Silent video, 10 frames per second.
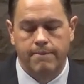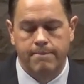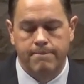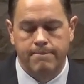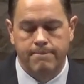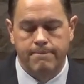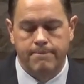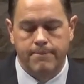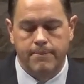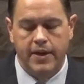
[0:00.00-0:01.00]
He
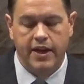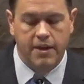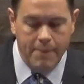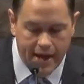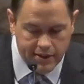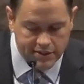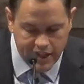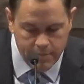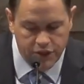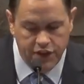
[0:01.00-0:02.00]
commanded Timothy to
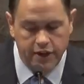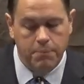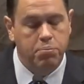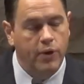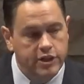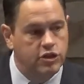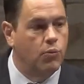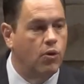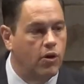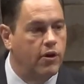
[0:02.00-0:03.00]
preach the word
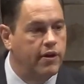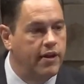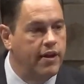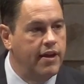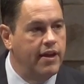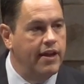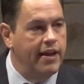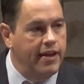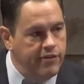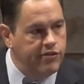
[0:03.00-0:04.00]
in
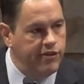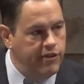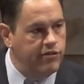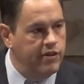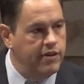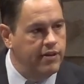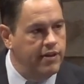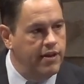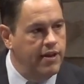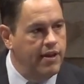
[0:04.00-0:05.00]
season
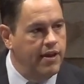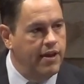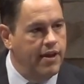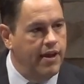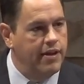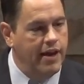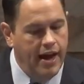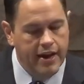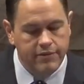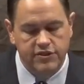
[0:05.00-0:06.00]
and out of season.
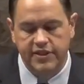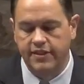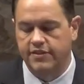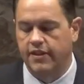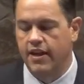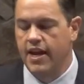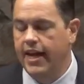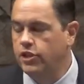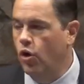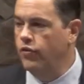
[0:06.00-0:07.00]
He told the, ter-
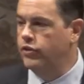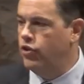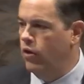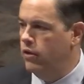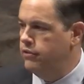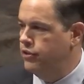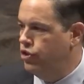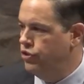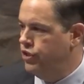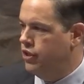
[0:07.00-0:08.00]
the church at
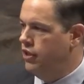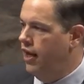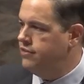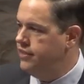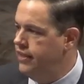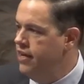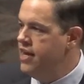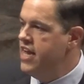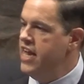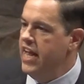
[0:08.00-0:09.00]
Colossae, Him
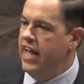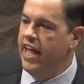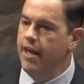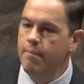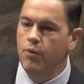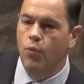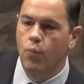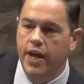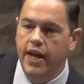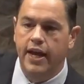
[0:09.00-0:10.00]
we what?
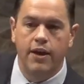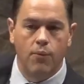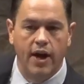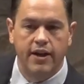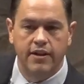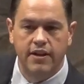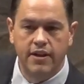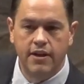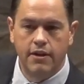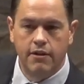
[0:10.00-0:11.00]

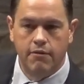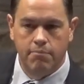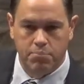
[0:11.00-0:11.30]
proclaim.